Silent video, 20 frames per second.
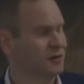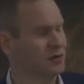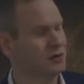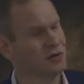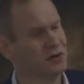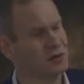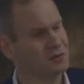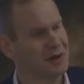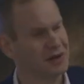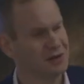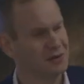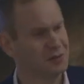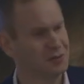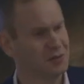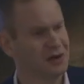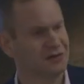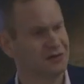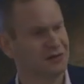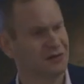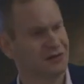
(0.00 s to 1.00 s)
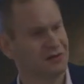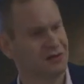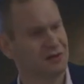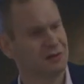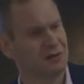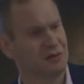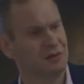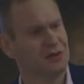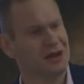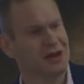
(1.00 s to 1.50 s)
took a lot of manual processing,
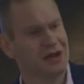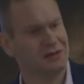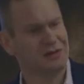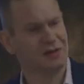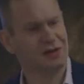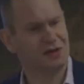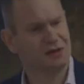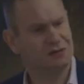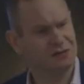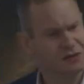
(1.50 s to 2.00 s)
but we had the kind